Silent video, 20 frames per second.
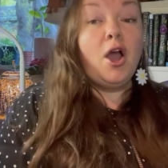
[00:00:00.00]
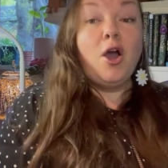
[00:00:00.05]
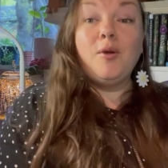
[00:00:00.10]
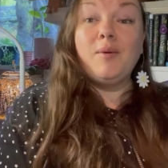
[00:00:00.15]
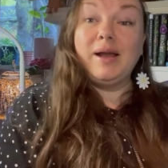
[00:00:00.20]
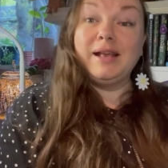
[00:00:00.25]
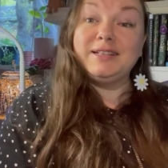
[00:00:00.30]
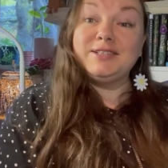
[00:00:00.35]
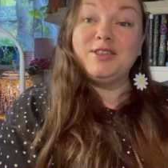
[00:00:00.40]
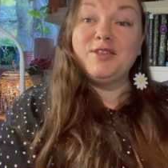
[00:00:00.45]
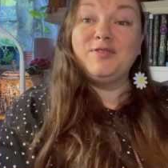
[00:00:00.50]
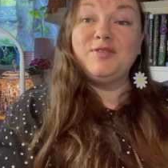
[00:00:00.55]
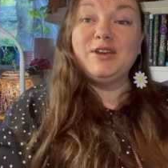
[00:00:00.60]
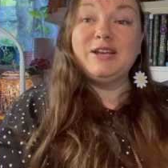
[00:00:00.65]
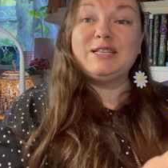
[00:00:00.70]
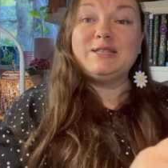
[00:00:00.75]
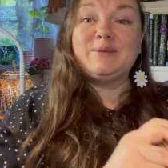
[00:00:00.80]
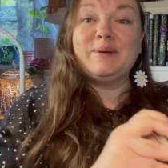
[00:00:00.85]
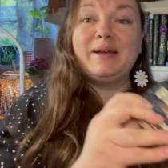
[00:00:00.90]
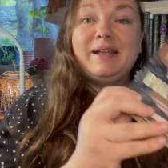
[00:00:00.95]
All right, so the
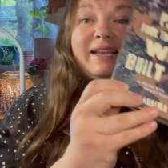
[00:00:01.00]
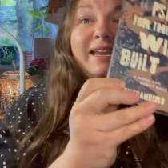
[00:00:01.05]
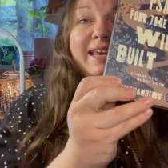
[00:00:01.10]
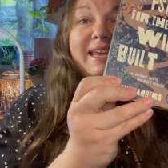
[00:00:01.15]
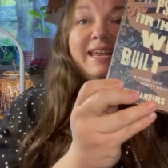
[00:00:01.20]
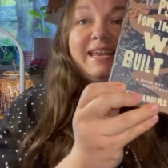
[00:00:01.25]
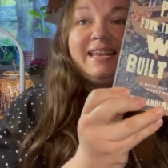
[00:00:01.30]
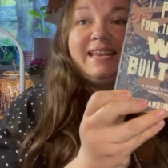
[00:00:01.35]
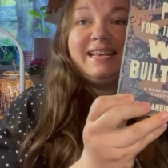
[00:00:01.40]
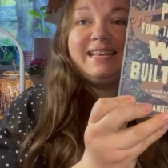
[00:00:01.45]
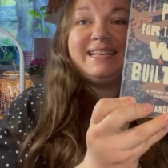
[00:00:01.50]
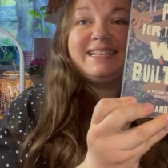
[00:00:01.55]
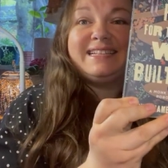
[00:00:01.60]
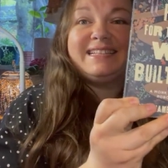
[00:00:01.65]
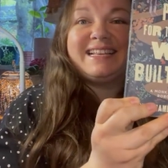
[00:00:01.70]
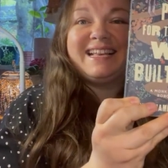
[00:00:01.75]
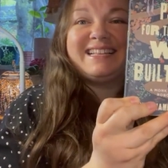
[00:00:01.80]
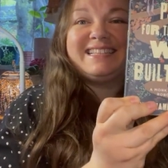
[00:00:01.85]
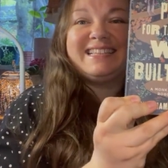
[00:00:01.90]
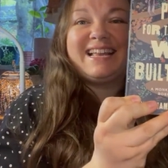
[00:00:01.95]
first one
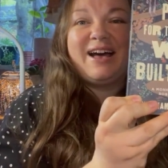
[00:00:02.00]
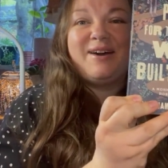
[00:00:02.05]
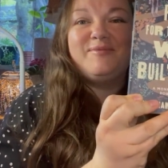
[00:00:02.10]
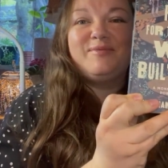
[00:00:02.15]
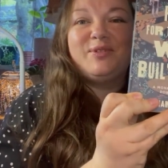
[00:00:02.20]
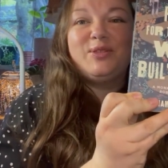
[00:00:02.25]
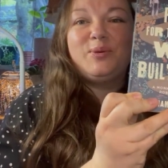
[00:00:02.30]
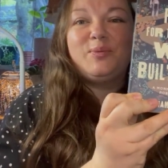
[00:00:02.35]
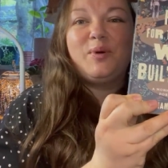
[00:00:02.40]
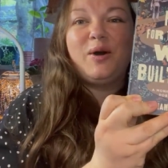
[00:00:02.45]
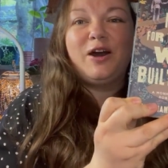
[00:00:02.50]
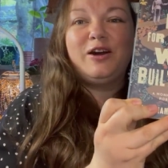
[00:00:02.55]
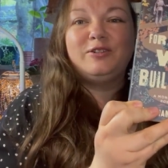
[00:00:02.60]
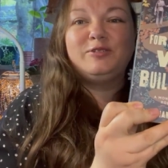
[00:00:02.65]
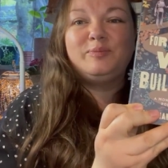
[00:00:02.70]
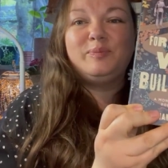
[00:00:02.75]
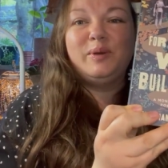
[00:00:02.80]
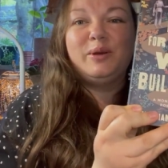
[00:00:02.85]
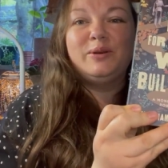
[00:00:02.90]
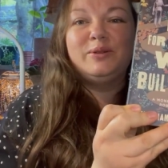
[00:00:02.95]
is A Psalm for the
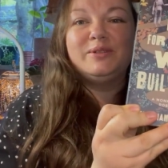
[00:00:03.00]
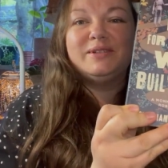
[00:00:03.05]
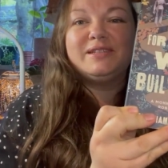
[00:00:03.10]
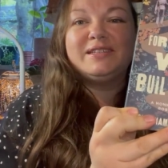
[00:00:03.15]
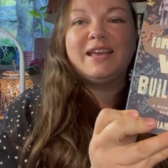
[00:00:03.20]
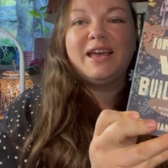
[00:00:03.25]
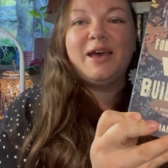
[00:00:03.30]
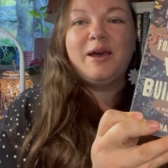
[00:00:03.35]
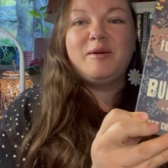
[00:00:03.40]
Wild Built